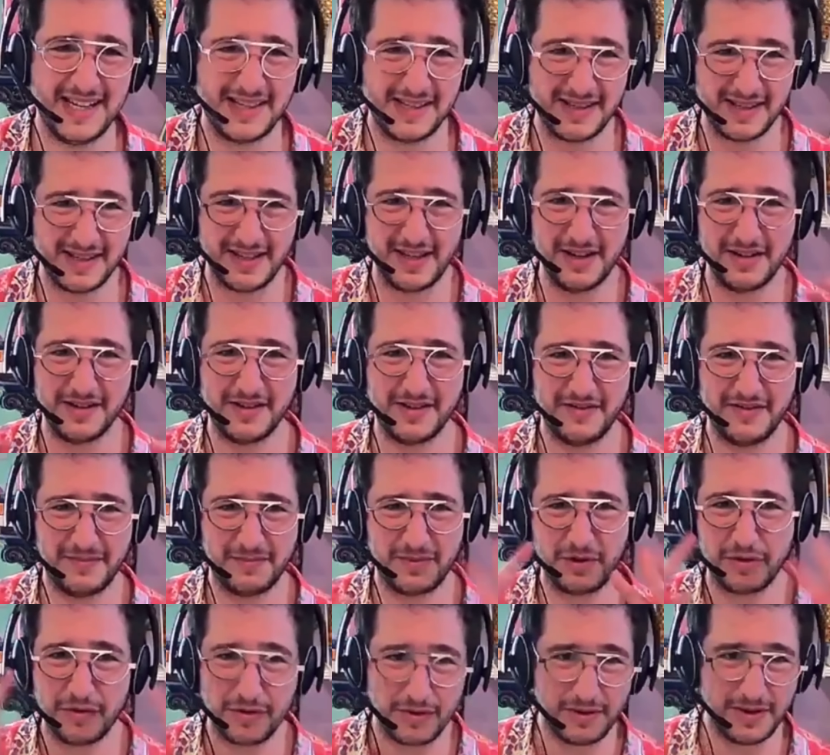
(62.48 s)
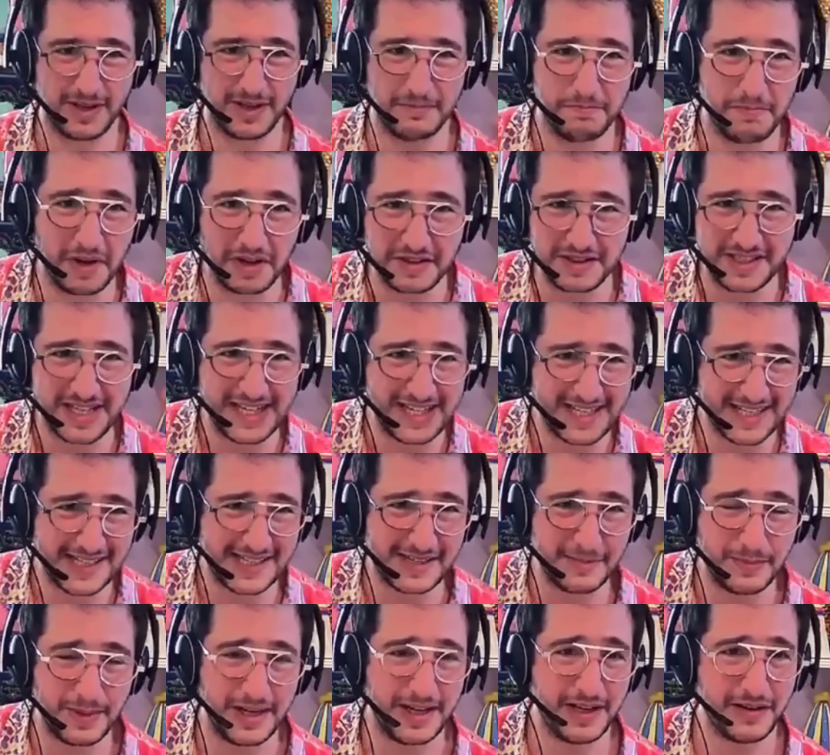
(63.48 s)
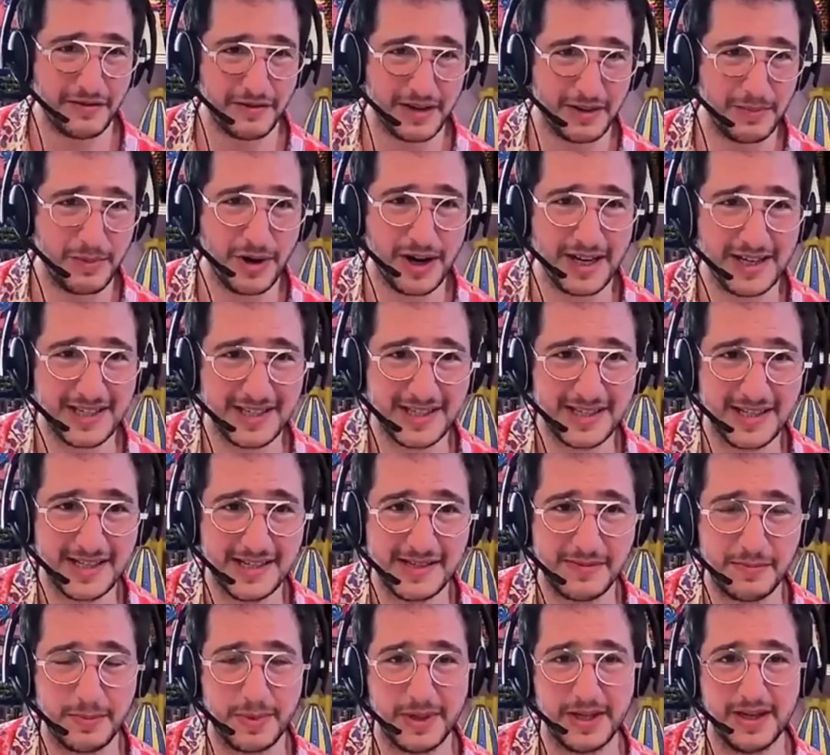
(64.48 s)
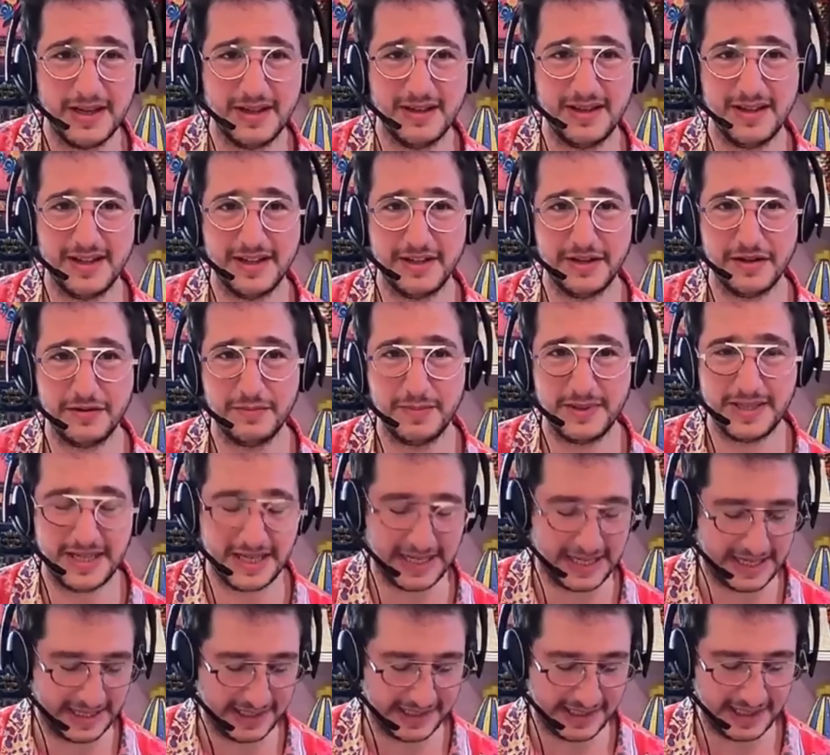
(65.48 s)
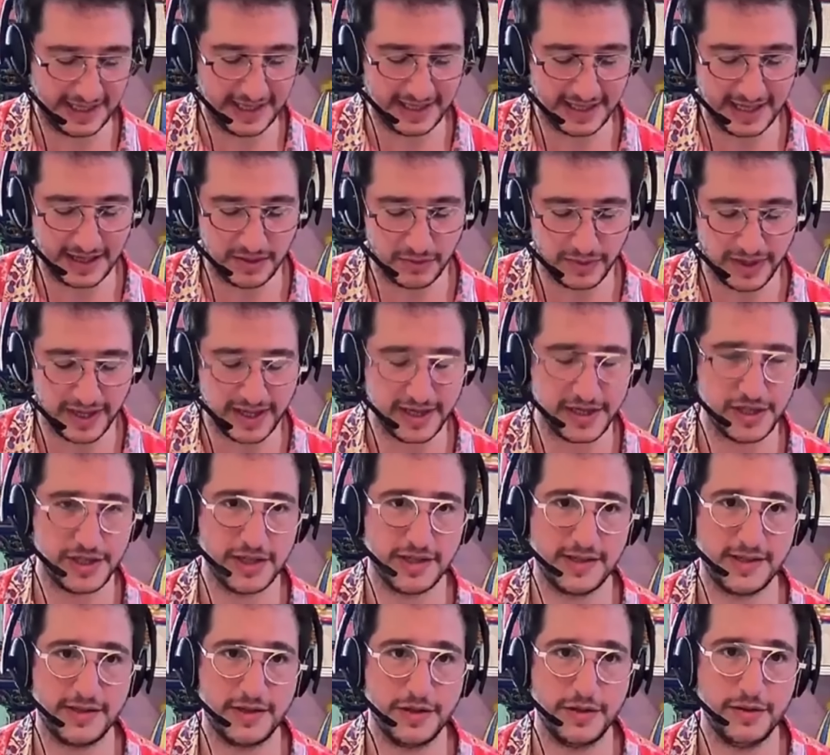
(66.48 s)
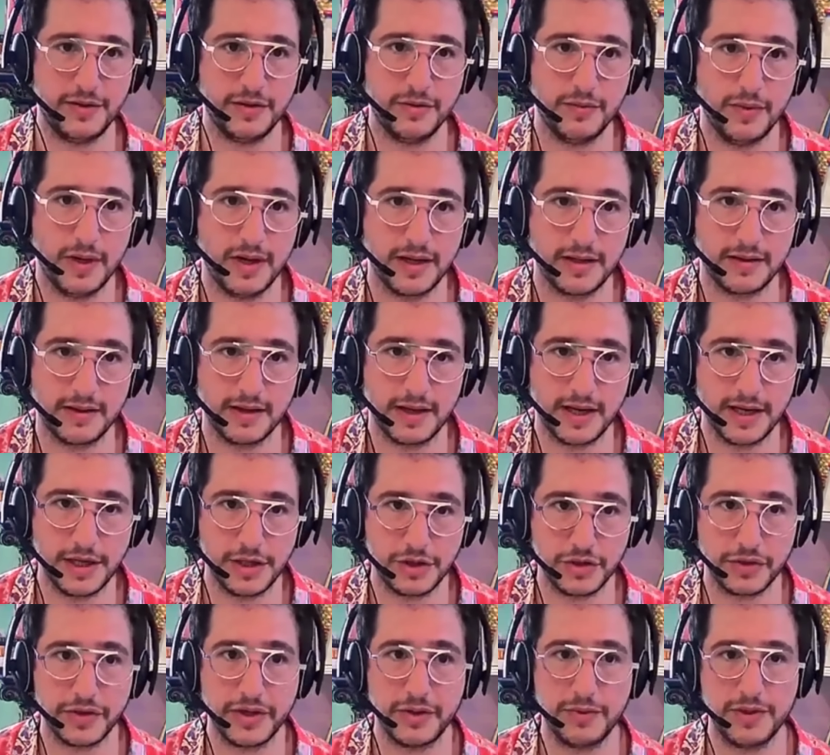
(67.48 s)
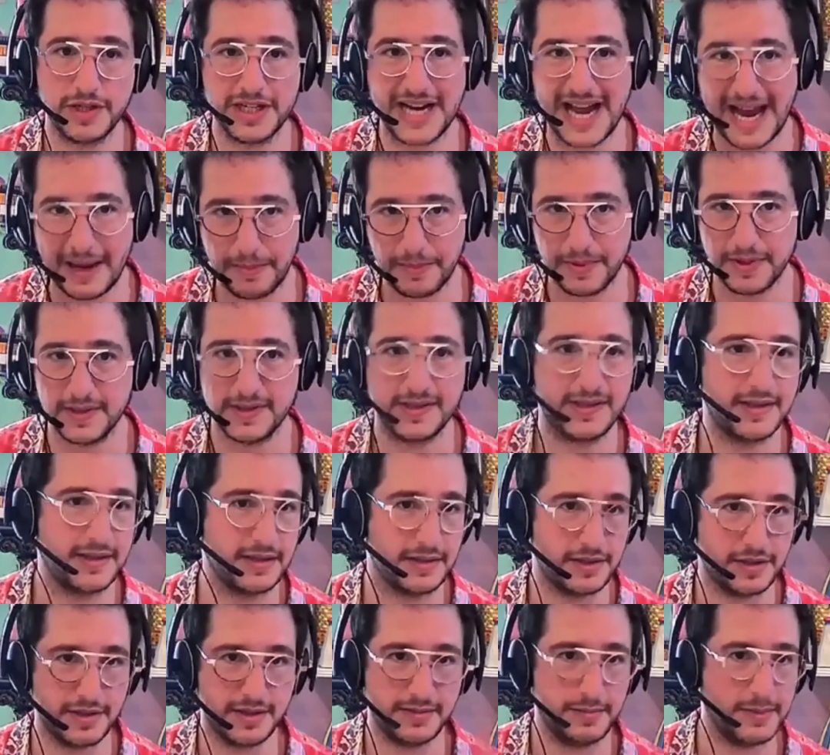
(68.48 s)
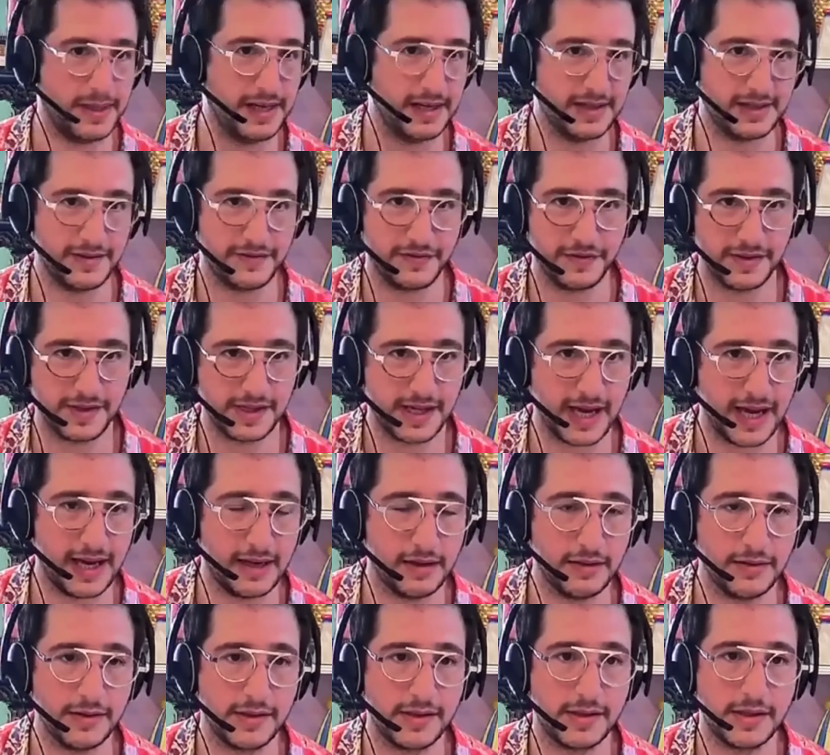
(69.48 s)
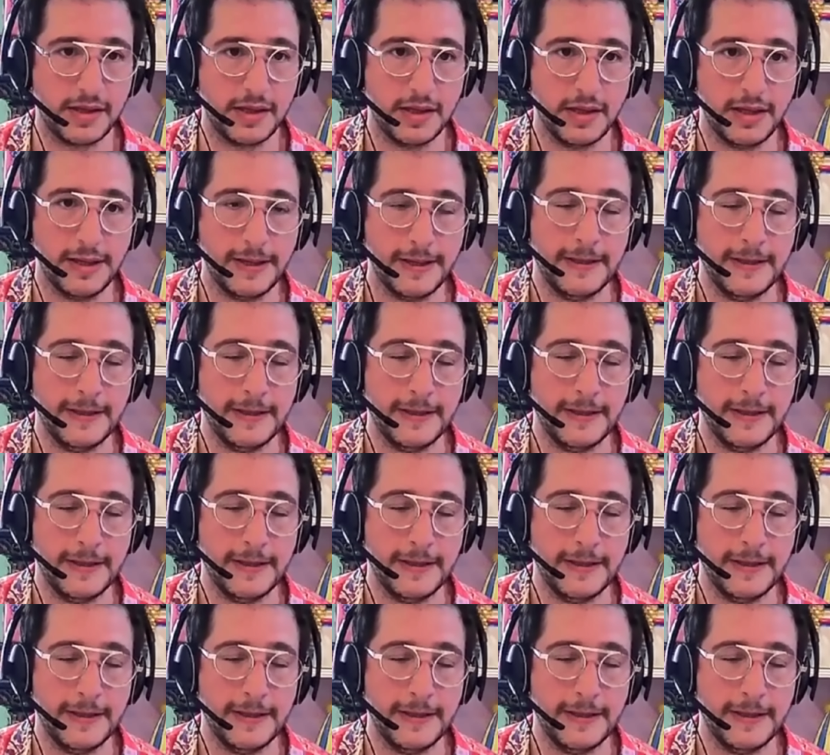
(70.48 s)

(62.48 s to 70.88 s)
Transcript: you know, sort of multidisciplinary practices, but I don't particularly see it that way. I just do the work that I enjoy, which happens to just be at different scales,